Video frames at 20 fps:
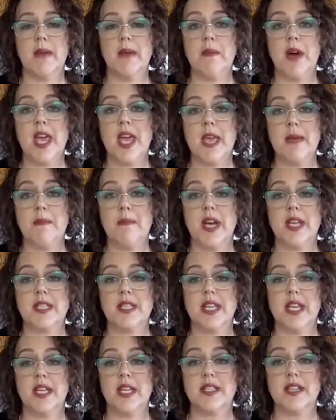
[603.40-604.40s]
my
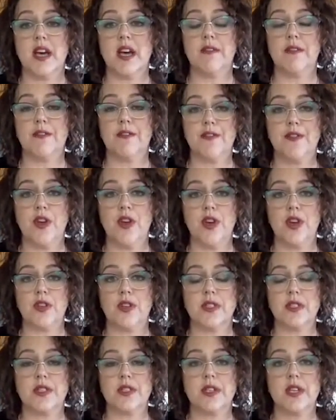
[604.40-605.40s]
MIT done
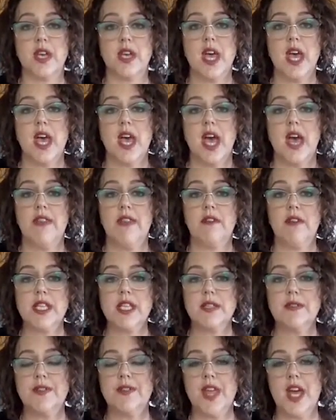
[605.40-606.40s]
first? And the
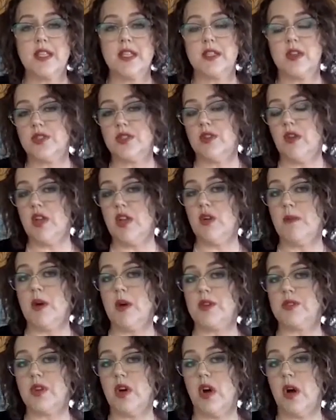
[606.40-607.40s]
reason for that is because you're at your
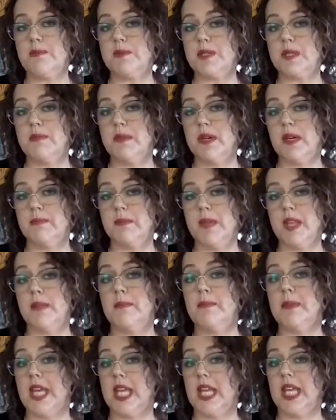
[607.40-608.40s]
most optimum in the
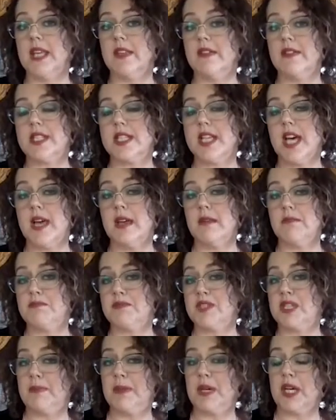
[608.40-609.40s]
beginning of the day,
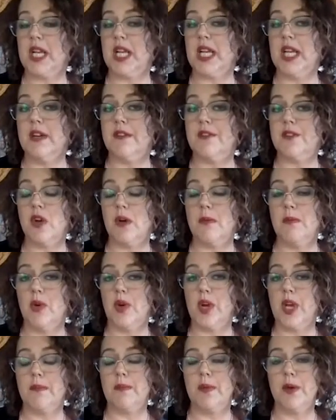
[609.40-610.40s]
typically, if you're a
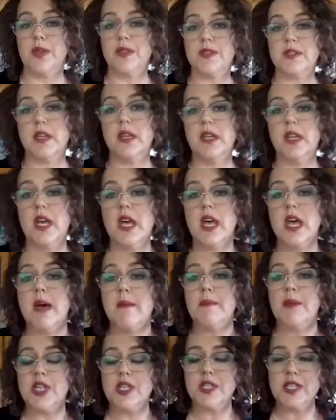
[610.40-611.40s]
morning person,
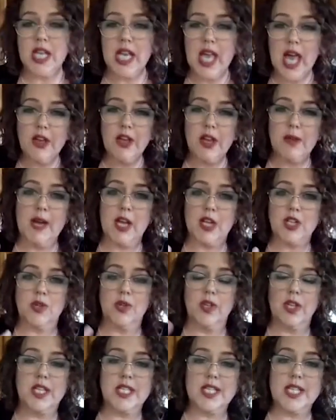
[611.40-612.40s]
but just allowing you to make
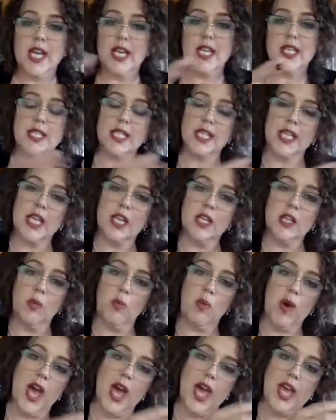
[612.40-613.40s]
sure that the day doesn't get in the
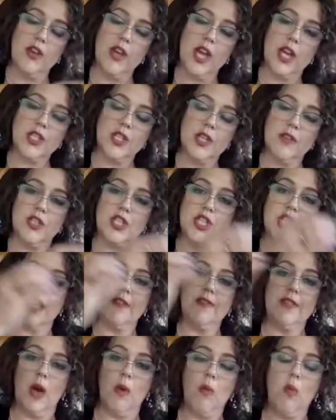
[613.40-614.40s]
way and you actually have
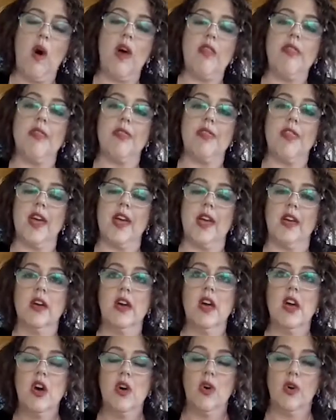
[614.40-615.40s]
achieved that one thing
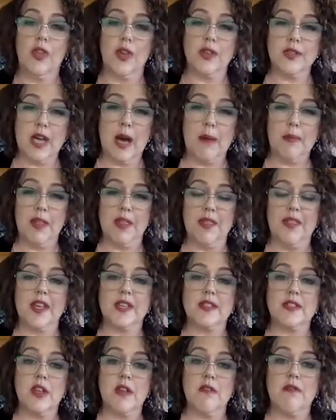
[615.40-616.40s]
or those couple of
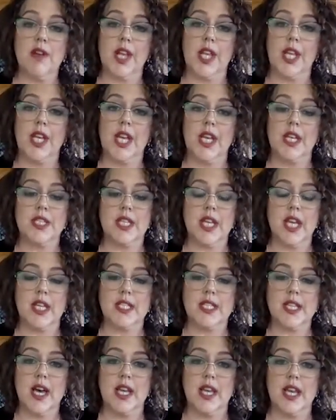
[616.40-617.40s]
things that you really need to get
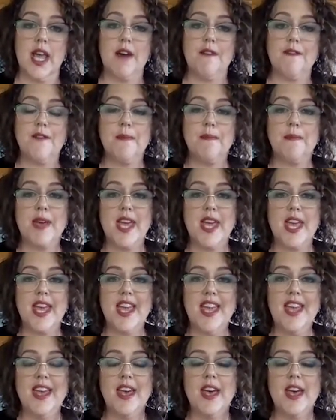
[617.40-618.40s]
done. Now, for
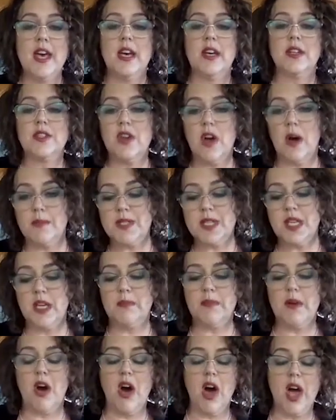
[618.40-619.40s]
me, top
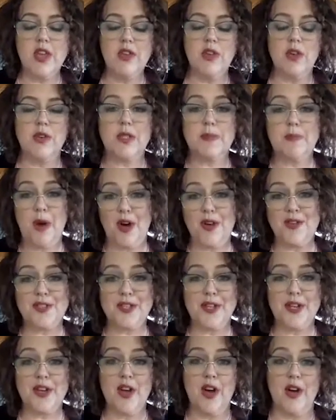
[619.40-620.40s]
tip, I use
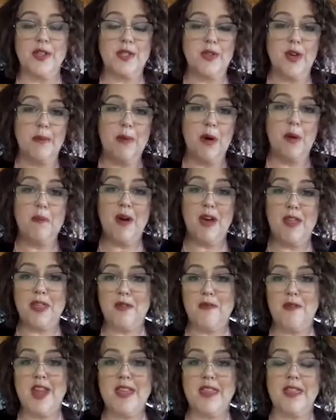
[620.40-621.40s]
post-it notes. So I put my
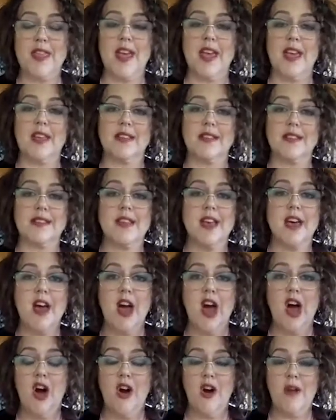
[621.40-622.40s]
3 things
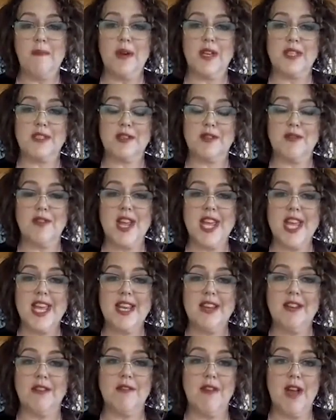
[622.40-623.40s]
on my
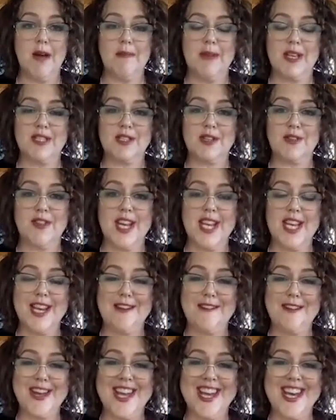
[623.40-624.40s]
screen or around my screen
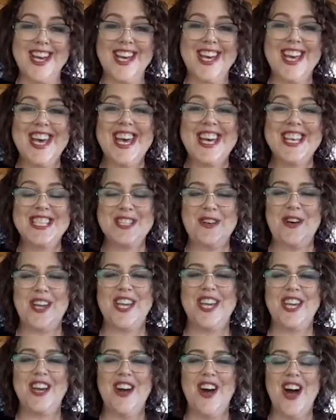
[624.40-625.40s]
area, so I
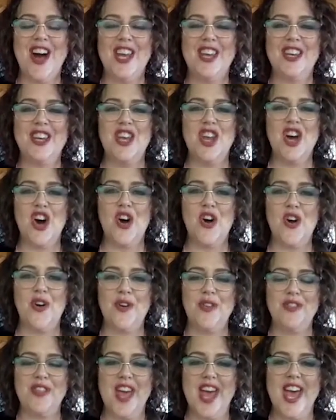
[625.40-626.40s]
can kind of
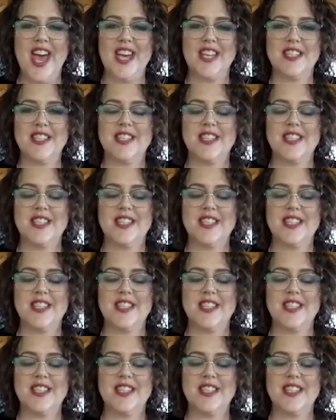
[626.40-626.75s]
know that